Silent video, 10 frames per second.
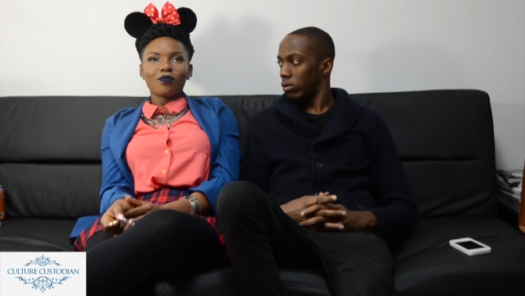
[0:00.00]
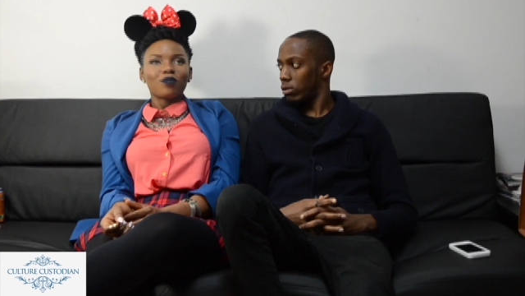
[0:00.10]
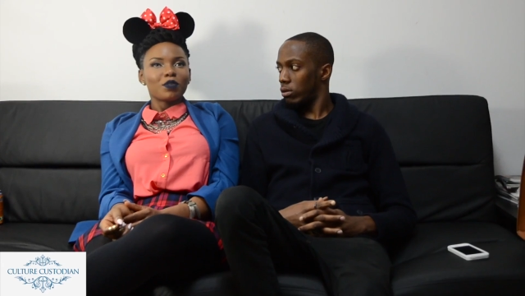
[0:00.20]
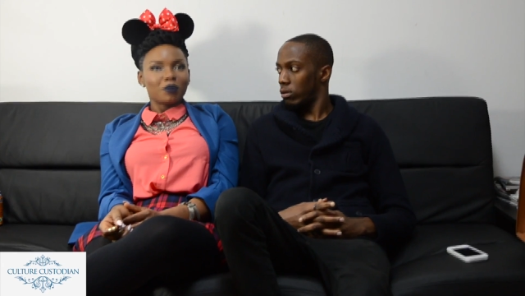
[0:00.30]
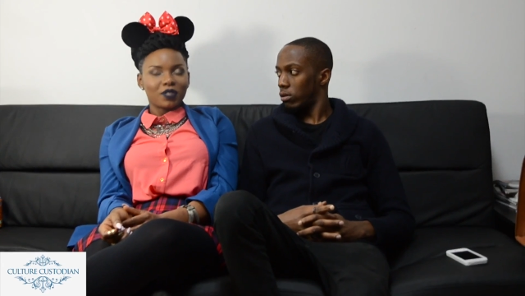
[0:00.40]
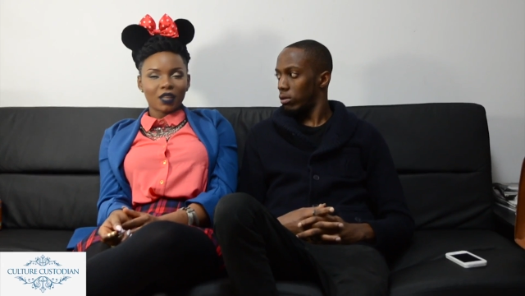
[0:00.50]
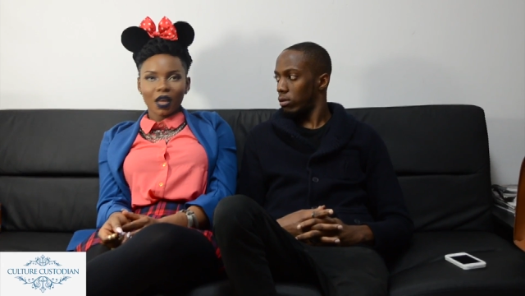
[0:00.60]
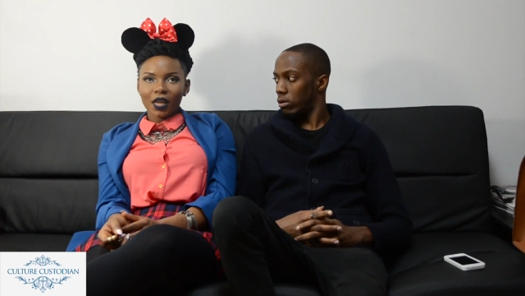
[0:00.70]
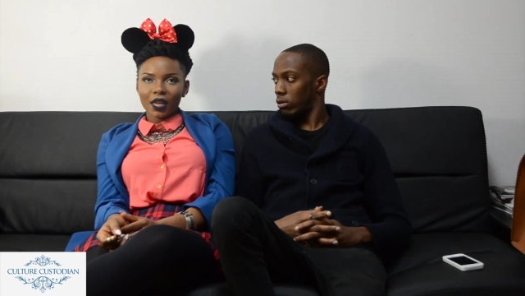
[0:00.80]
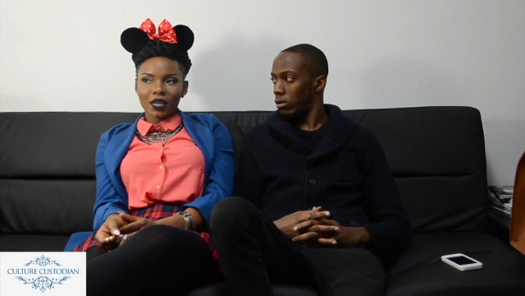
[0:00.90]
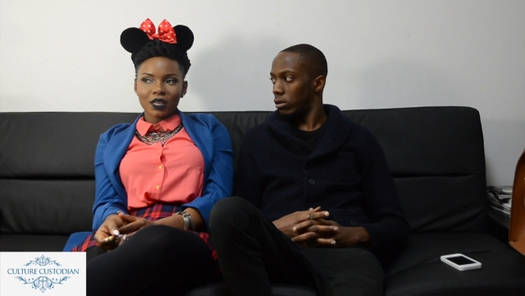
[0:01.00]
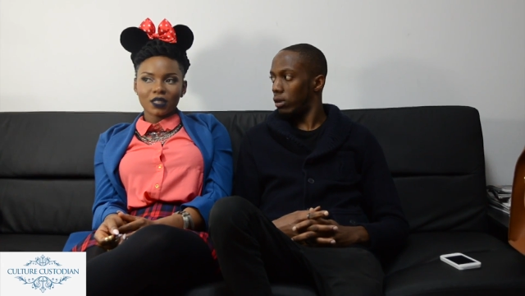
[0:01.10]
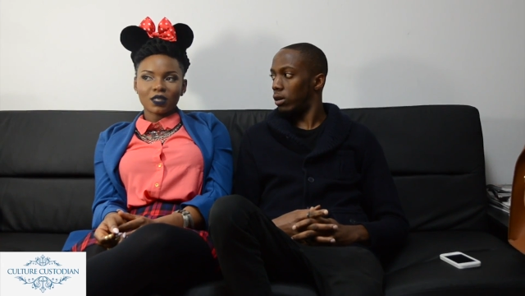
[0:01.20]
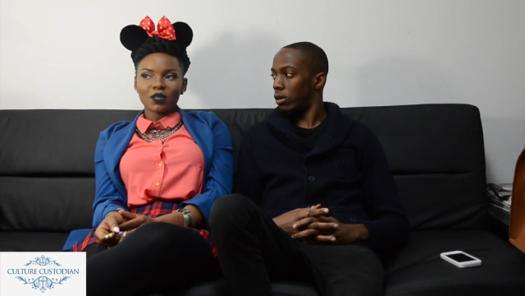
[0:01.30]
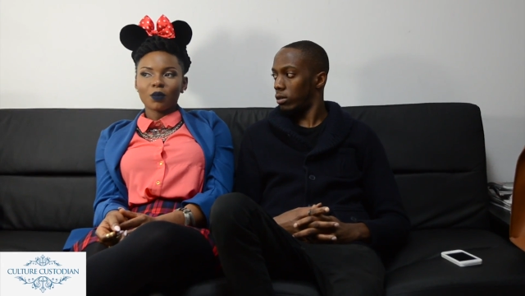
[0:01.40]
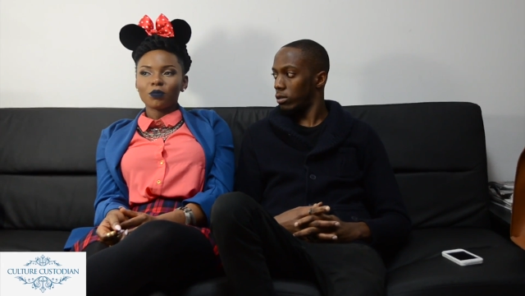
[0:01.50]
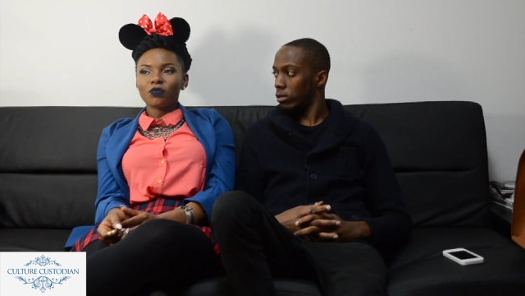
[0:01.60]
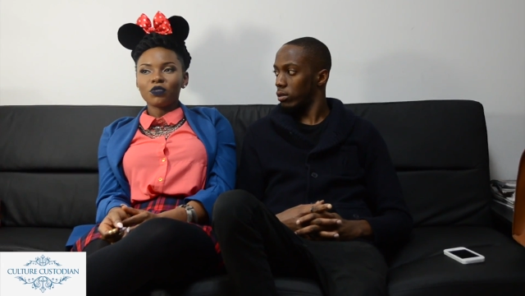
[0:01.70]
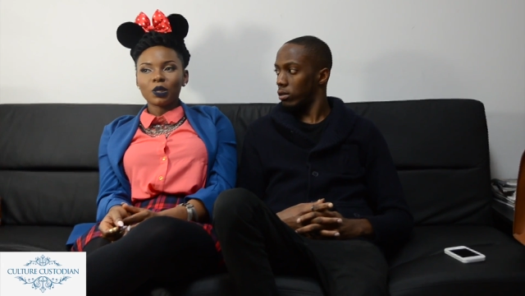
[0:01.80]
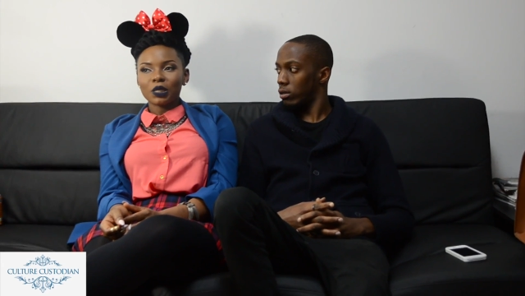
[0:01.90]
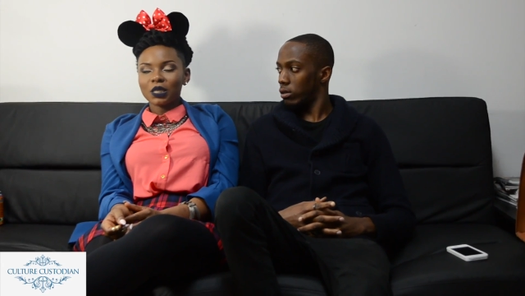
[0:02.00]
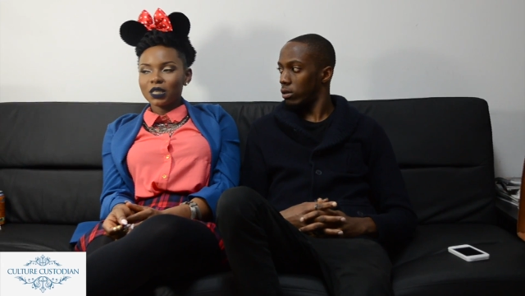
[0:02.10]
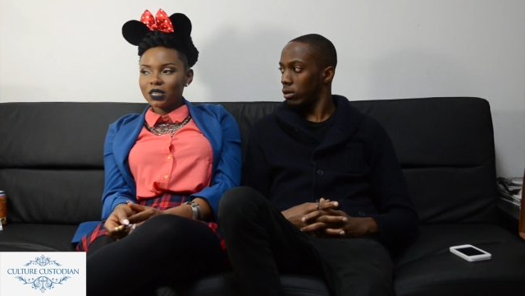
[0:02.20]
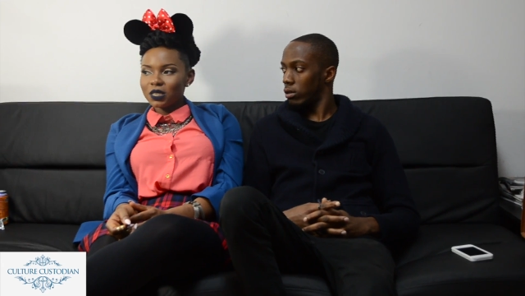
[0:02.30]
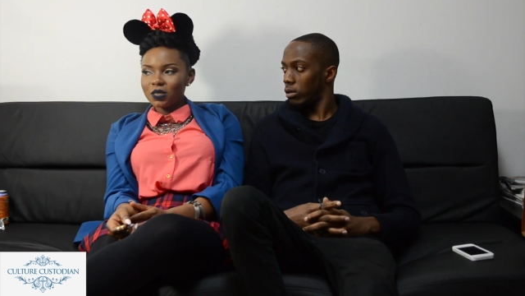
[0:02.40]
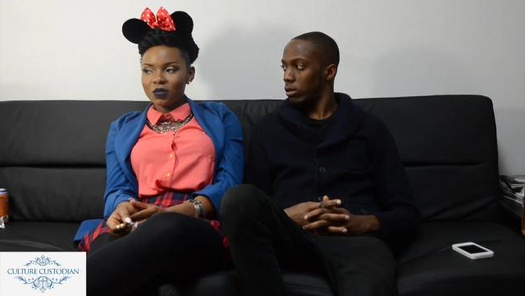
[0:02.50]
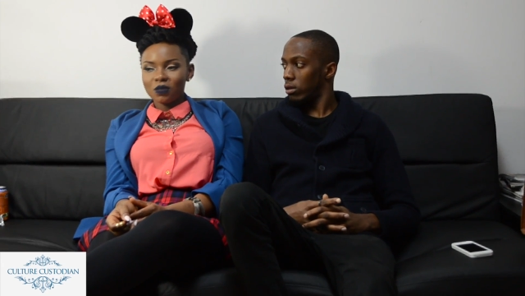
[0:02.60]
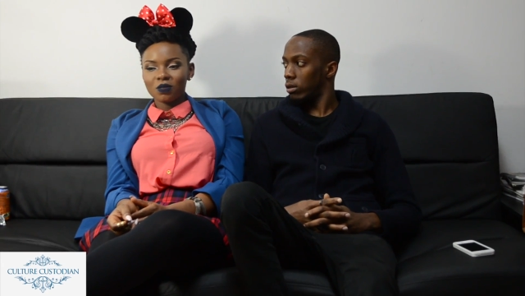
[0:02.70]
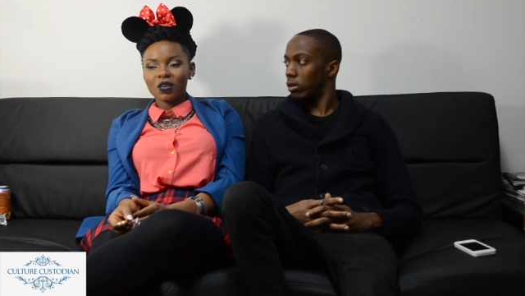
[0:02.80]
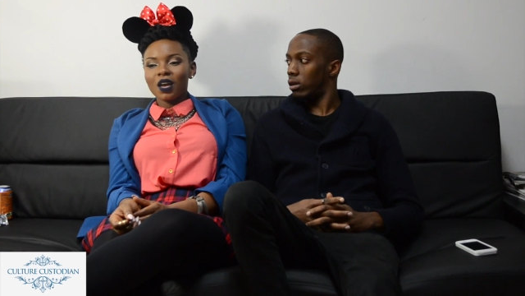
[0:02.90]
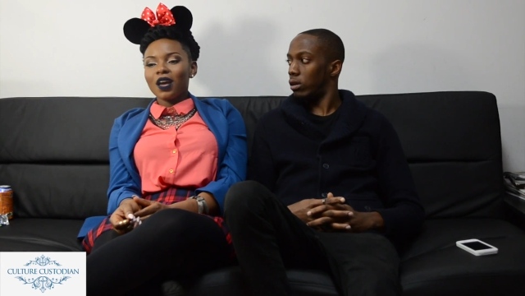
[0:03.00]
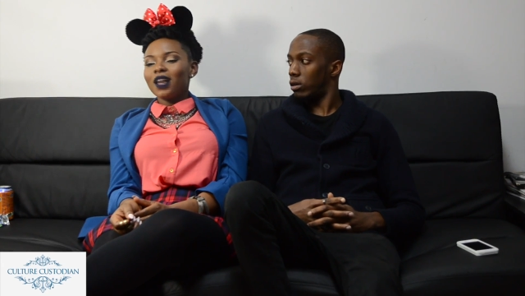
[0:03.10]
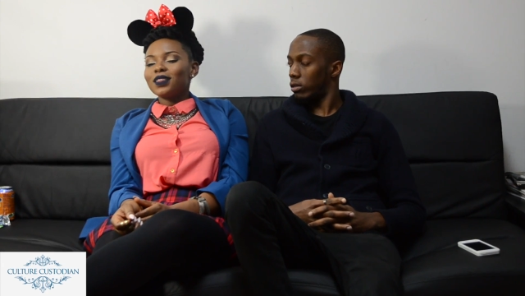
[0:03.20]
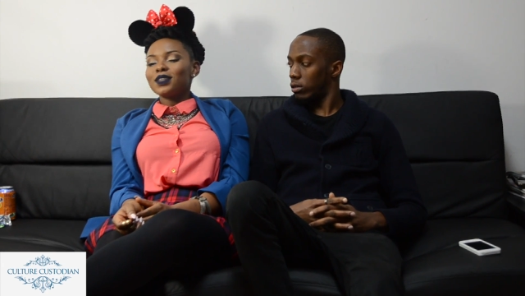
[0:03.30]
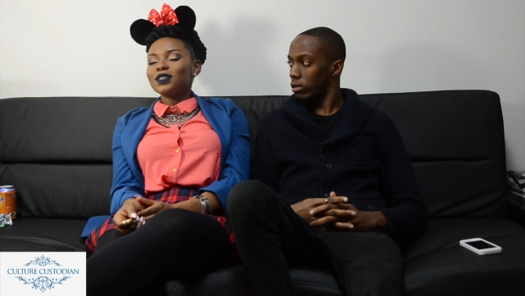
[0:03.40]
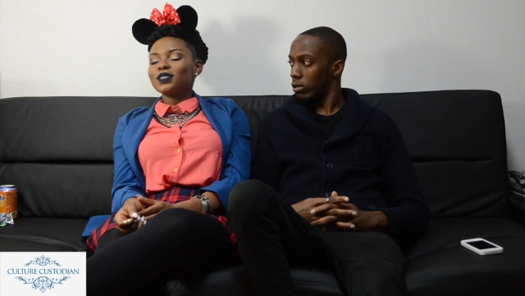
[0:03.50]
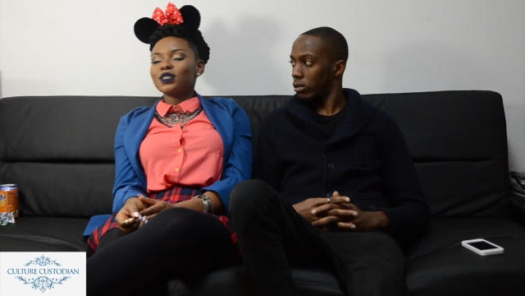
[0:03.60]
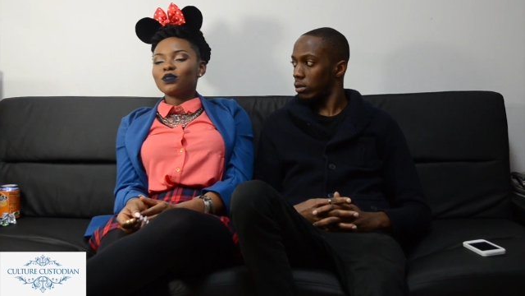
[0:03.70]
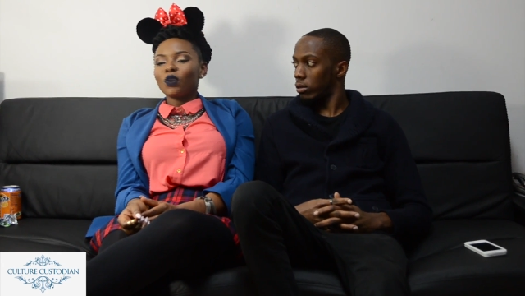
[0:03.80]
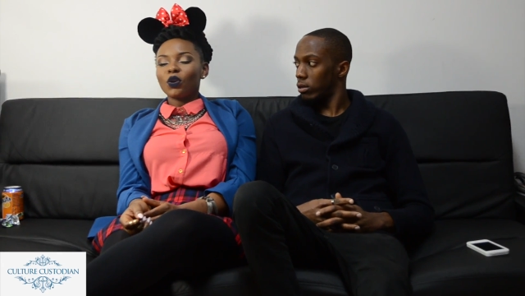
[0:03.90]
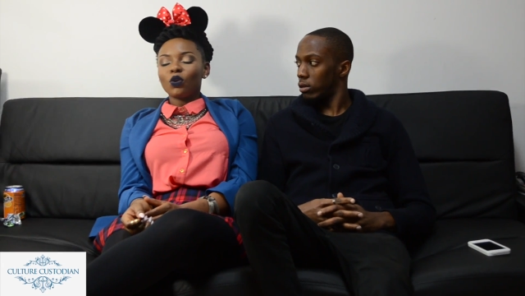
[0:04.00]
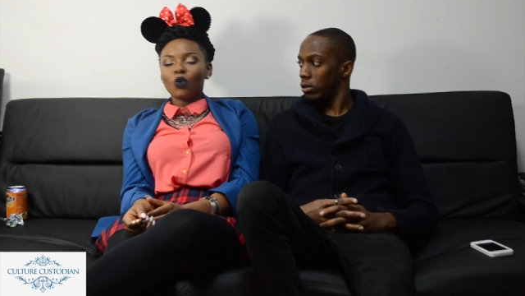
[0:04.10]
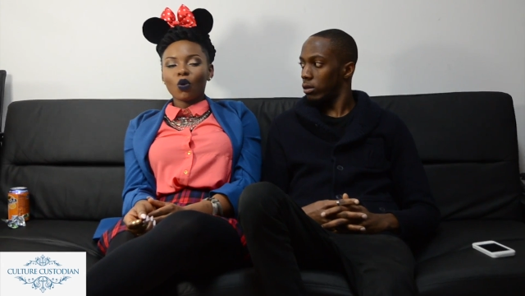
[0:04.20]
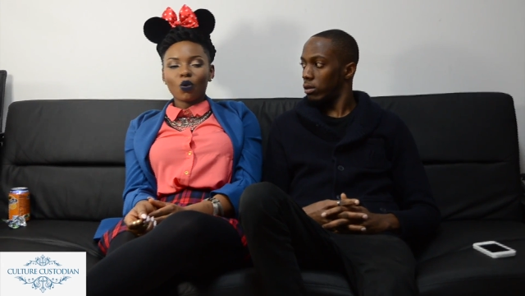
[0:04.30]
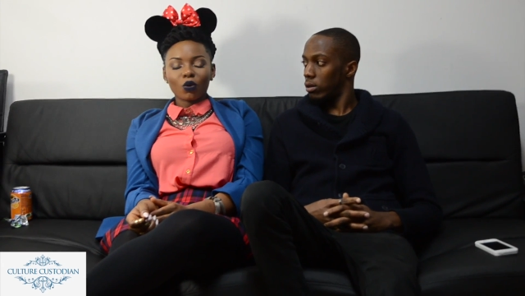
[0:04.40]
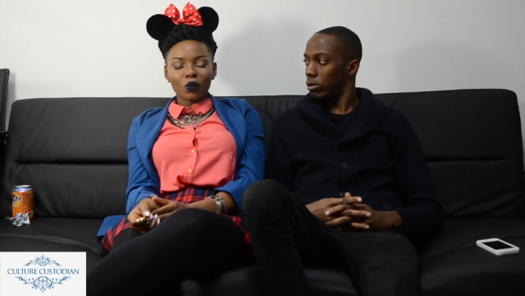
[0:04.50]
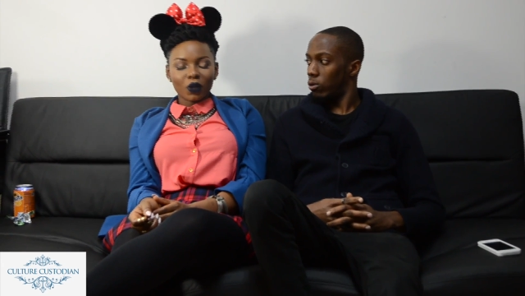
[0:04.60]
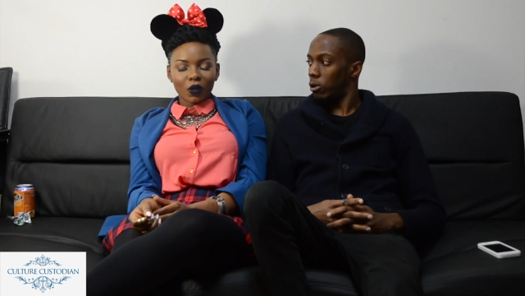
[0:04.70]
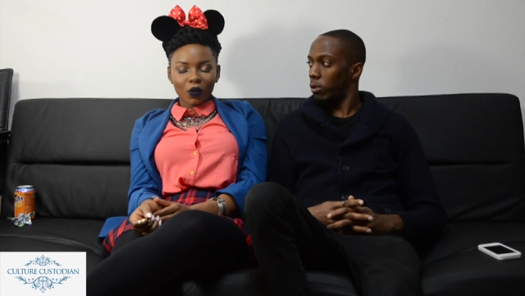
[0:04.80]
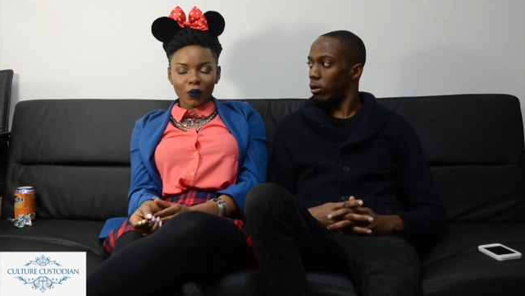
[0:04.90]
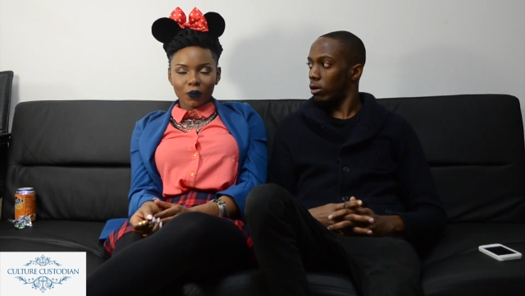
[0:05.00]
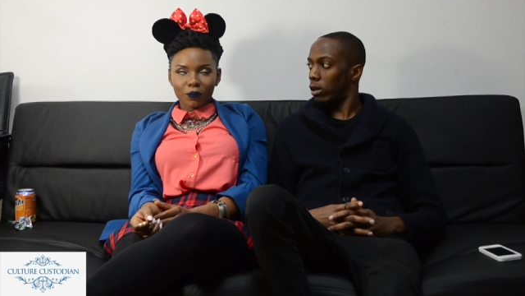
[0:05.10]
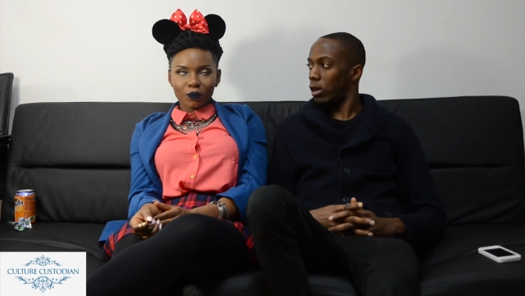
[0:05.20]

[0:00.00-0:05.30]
Speaker 1: flip ties, yeah. um, Philkeyz. The list is very long. What about um,